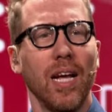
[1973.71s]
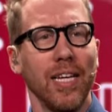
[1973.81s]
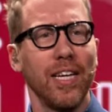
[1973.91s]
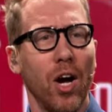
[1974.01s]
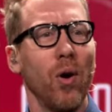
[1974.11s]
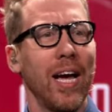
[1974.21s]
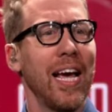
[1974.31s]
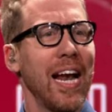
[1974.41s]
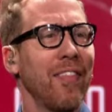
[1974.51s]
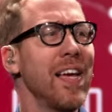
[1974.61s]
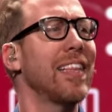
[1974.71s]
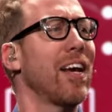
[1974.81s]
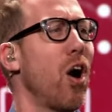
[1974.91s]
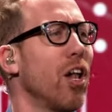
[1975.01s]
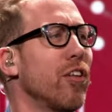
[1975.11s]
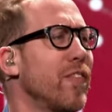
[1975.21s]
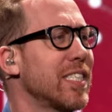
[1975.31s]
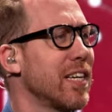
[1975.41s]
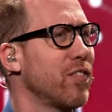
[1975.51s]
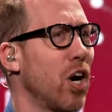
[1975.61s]
You know, and I think that all of
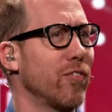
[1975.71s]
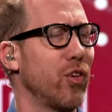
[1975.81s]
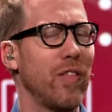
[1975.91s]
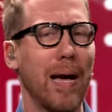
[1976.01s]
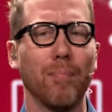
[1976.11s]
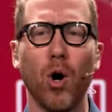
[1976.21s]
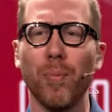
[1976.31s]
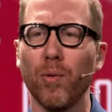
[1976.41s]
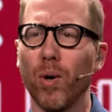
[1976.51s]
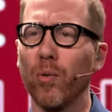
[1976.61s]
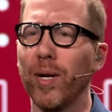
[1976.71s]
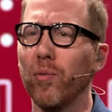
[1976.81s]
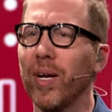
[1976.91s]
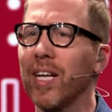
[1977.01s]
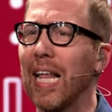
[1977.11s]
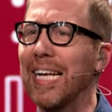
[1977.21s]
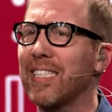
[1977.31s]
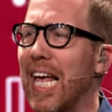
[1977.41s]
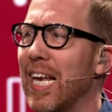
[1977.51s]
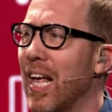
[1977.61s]
us have gone through that moment where we
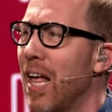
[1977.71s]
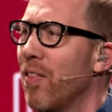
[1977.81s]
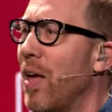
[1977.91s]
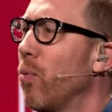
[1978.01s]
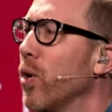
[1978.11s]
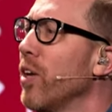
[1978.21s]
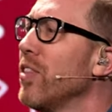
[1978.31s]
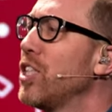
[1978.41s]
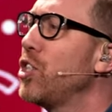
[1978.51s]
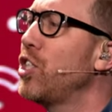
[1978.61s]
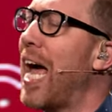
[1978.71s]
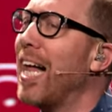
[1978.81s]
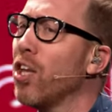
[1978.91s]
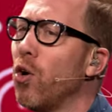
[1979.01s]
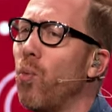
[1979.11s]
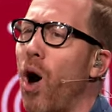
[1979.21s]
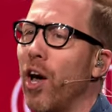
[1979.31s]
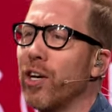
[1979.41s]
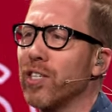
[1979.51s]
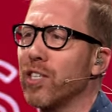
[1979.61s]
realize that, that we're in the shallow
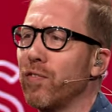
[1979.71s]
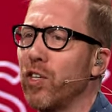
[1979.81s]
waters of